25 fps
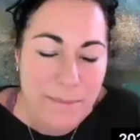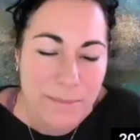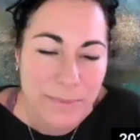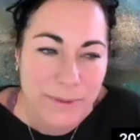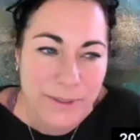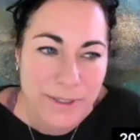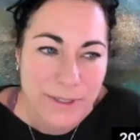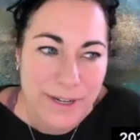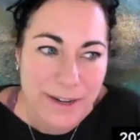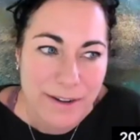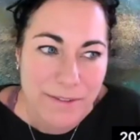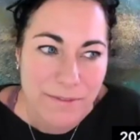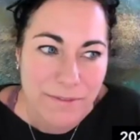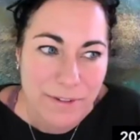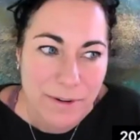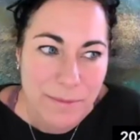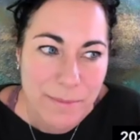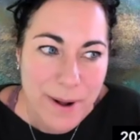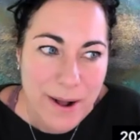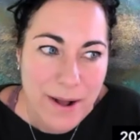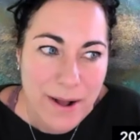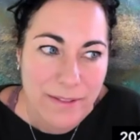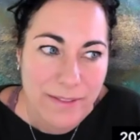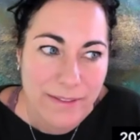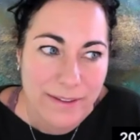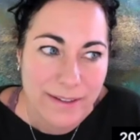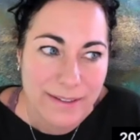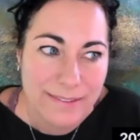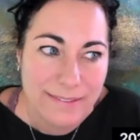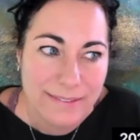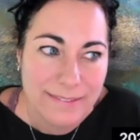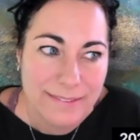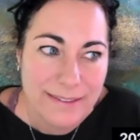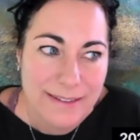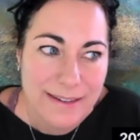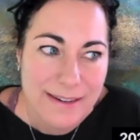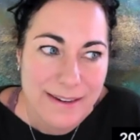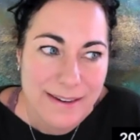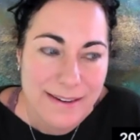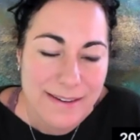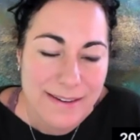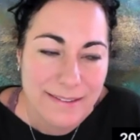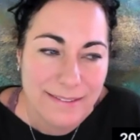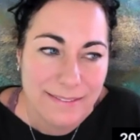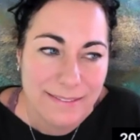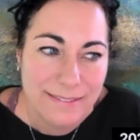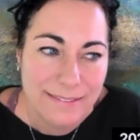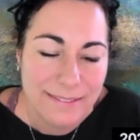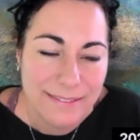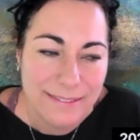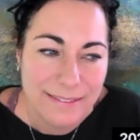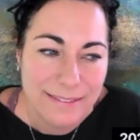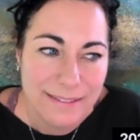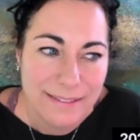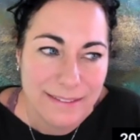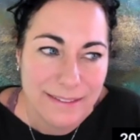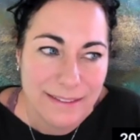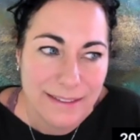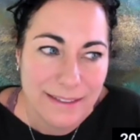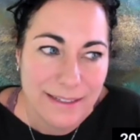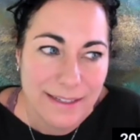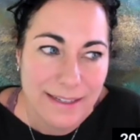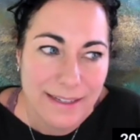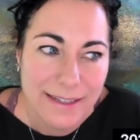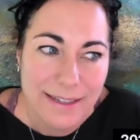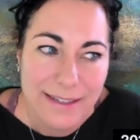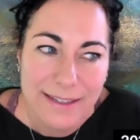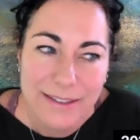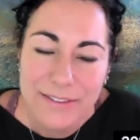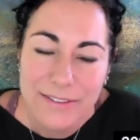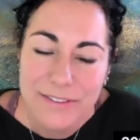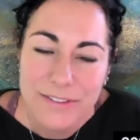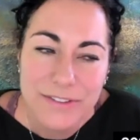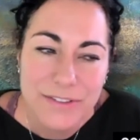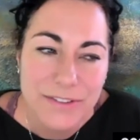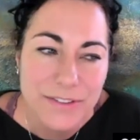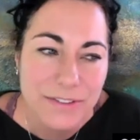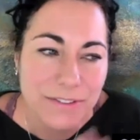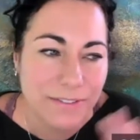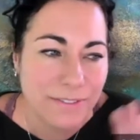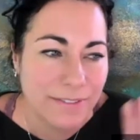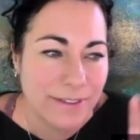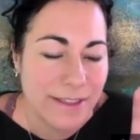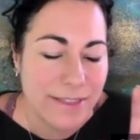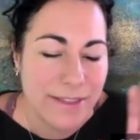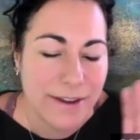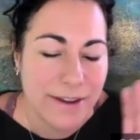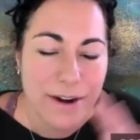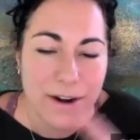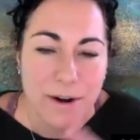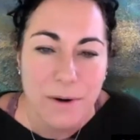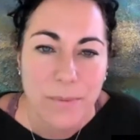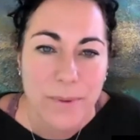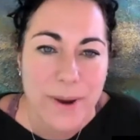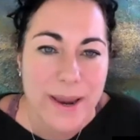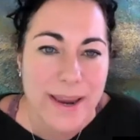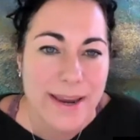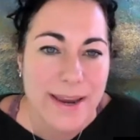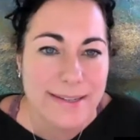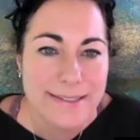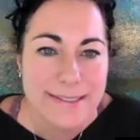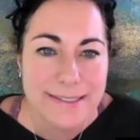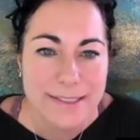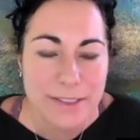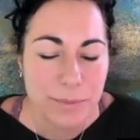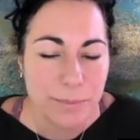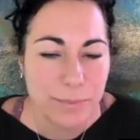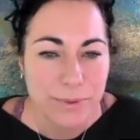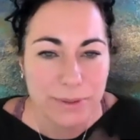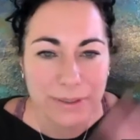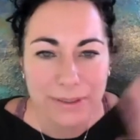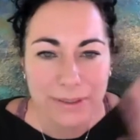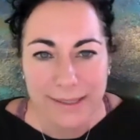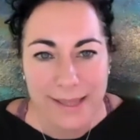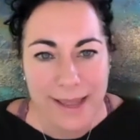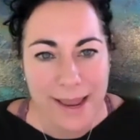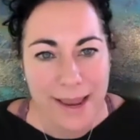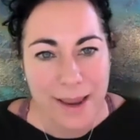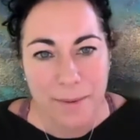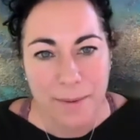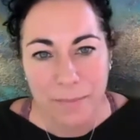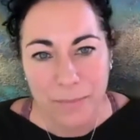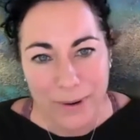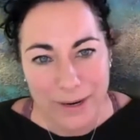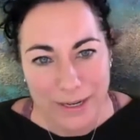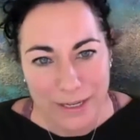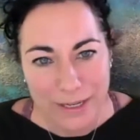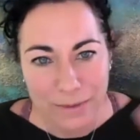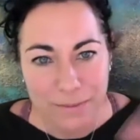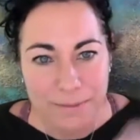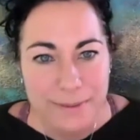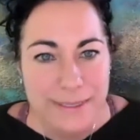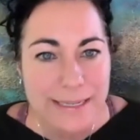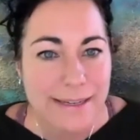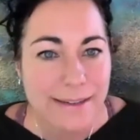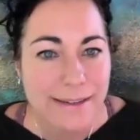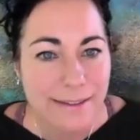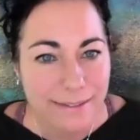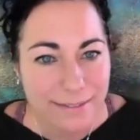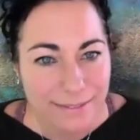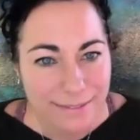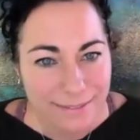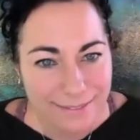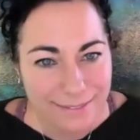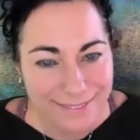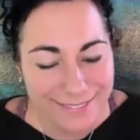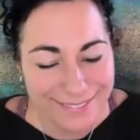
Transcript: learning from all this is certainly there are ways to proclaim what you need.